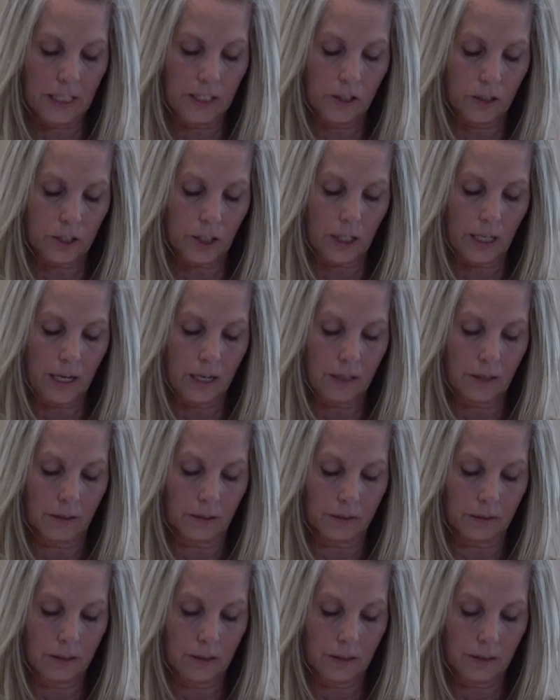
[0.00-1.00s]
your
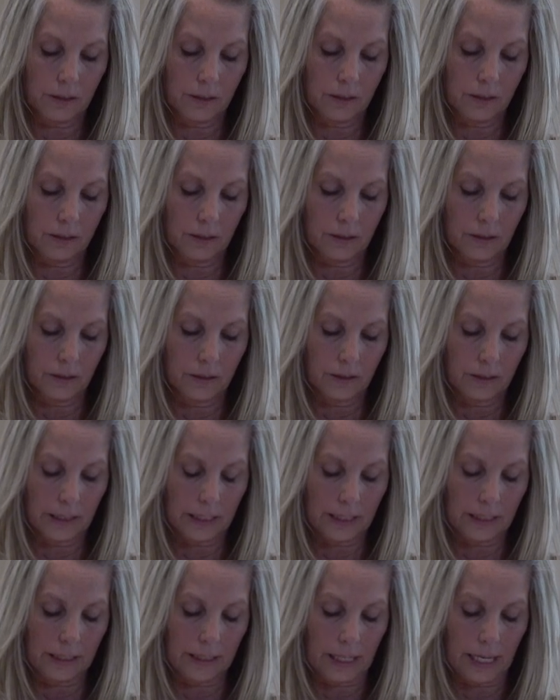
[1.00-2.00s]
child
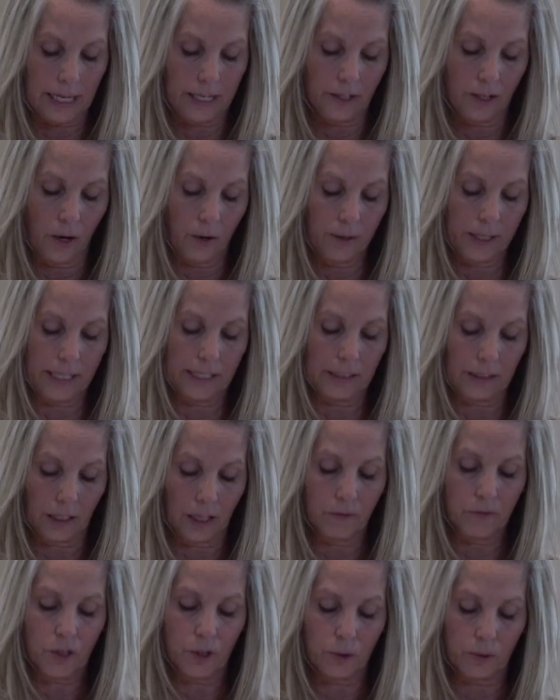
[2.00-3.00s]
and know he
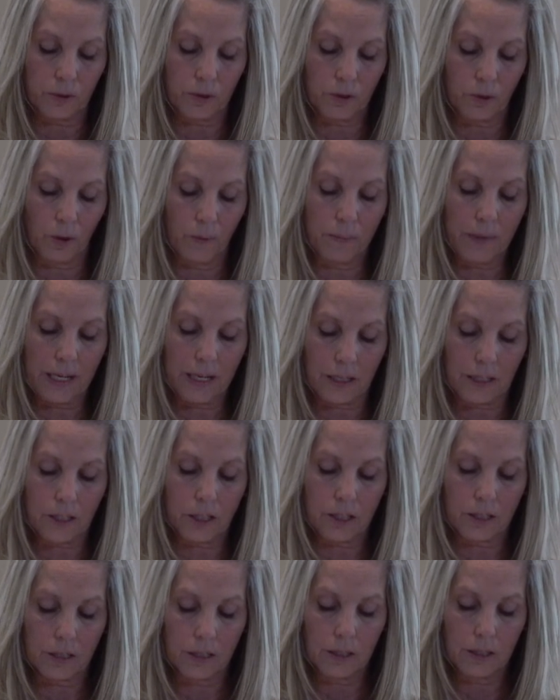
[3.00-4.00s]
loves you so
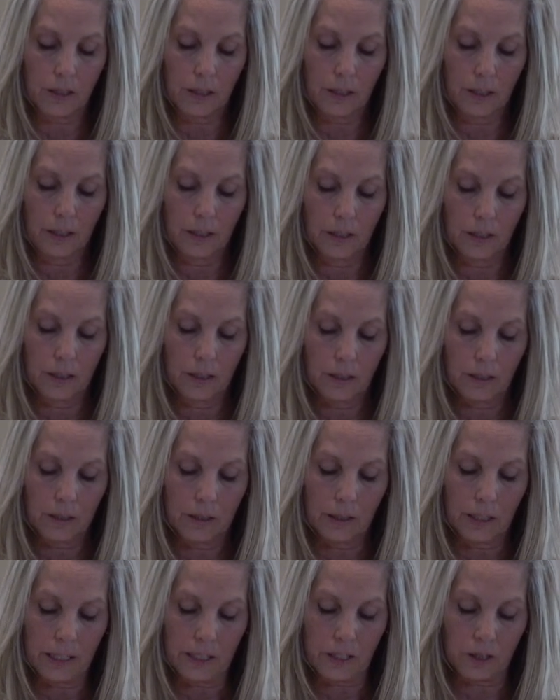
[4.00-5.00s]
much
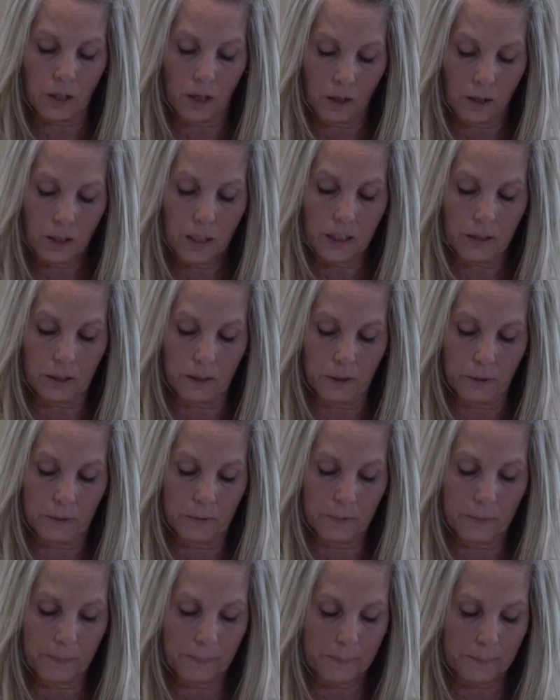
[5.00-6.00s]
and is hurting
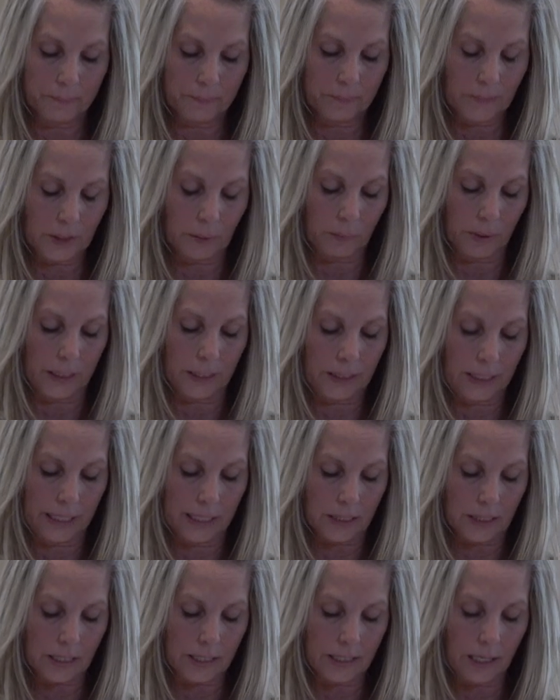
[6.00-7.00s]
you but he
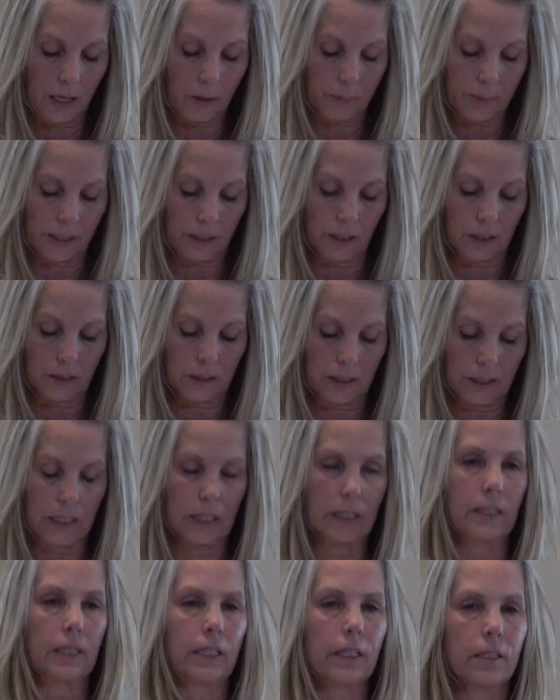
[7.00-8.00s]
can't stop because the
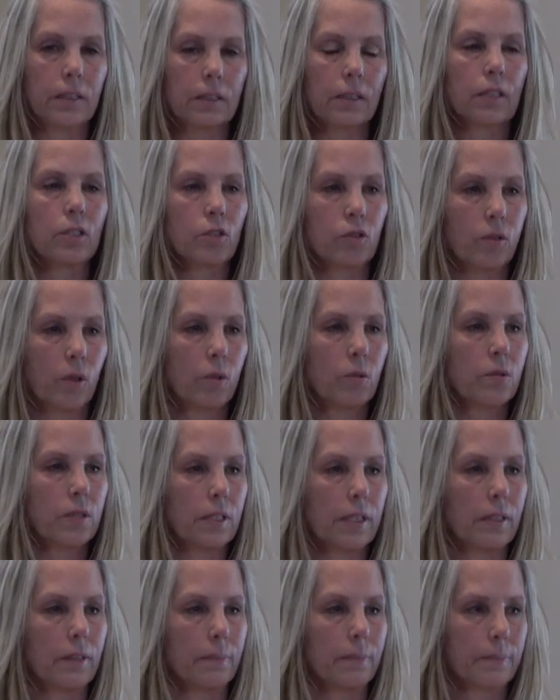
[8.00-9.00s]
disease controls
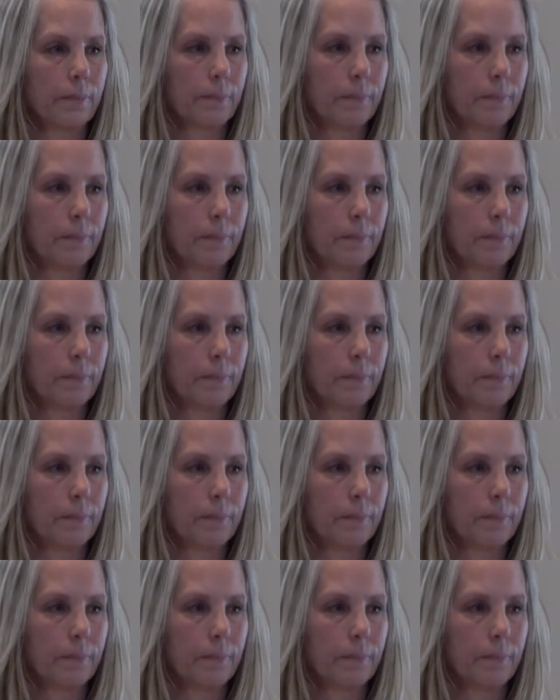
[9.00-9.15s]
him.